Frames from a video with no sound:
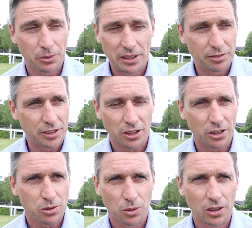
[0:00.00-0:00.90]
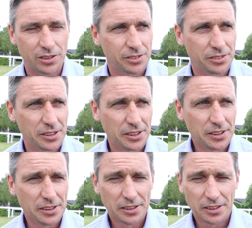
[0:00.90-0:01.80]
We live in the Cotswolds and
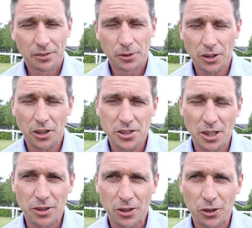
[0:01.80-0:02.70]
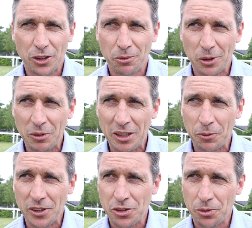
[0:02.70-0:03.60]
we thought it sounded good. And when we
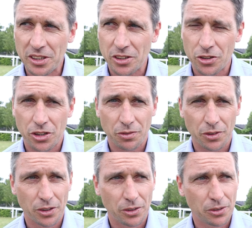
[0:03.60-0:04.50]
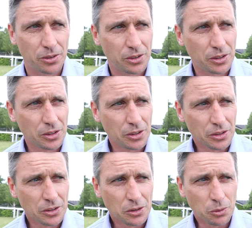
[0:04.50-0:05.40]
went to research it for
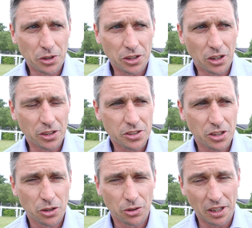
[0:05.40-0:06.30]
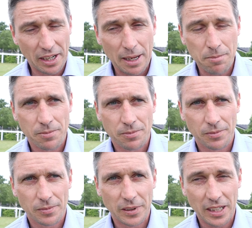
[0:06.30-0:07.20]
where you got to secure the name,
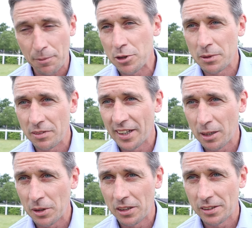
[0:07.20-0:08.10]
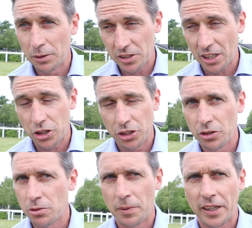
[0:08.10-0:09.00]
it happened to be available. It was actually
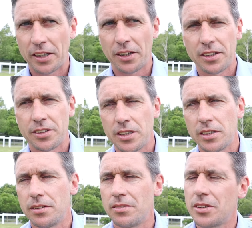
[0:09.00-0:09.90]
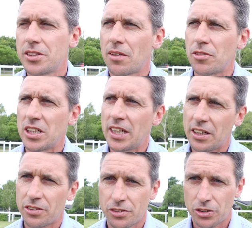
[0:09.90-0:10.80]
used back in
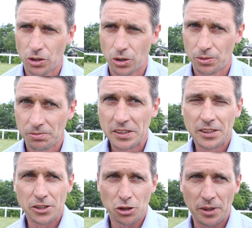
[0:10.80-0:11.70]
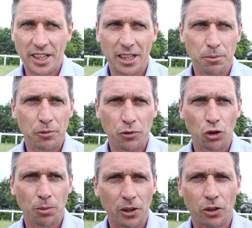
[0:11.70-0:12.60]
1978. So someone had it
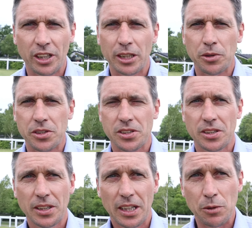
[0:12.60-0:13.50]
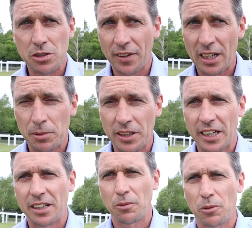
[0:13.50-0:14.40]
before, but luckily it was available
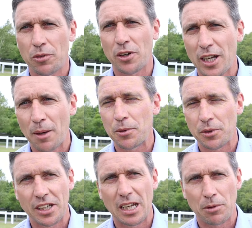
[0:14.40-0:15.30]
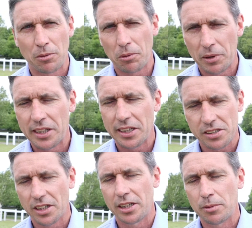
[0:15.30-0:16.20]
again, and we're very happy with the name and we're really
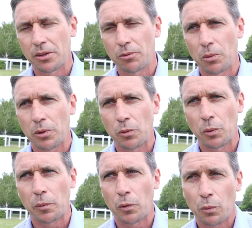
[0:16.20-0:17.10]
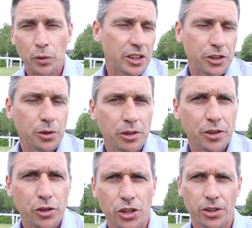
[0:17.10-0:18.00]
excited about what we can do in the
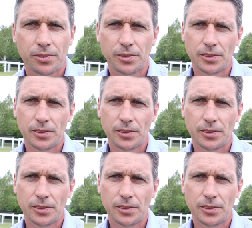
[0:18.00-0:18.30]
future.